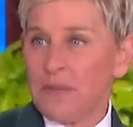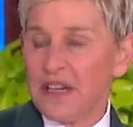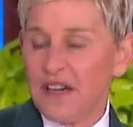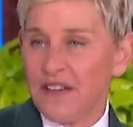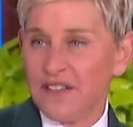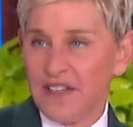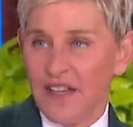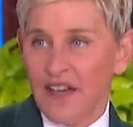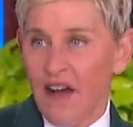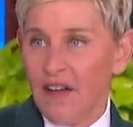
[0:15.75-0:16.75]
because
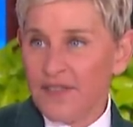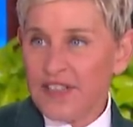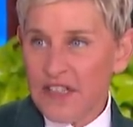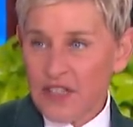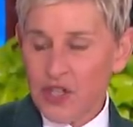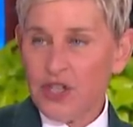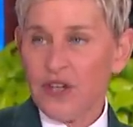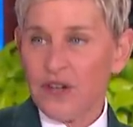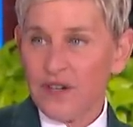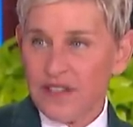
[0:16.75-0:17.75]
all of a sudden
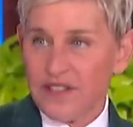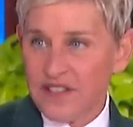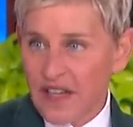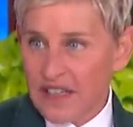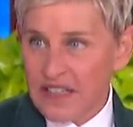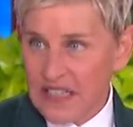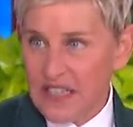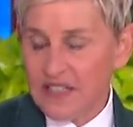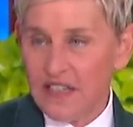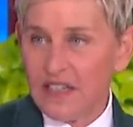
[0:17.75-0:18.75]
Cheer, it's the second
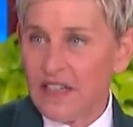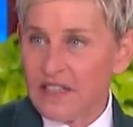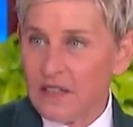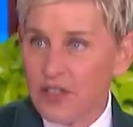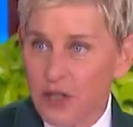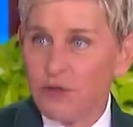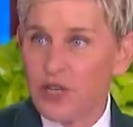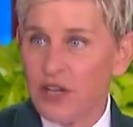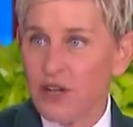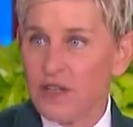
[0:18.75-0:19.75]
season, it's a
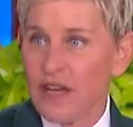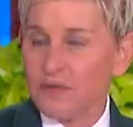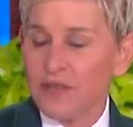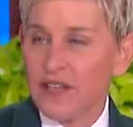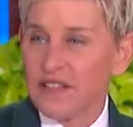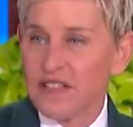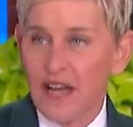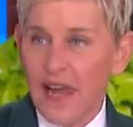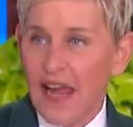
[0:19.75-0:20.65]
huge hit on Netflix,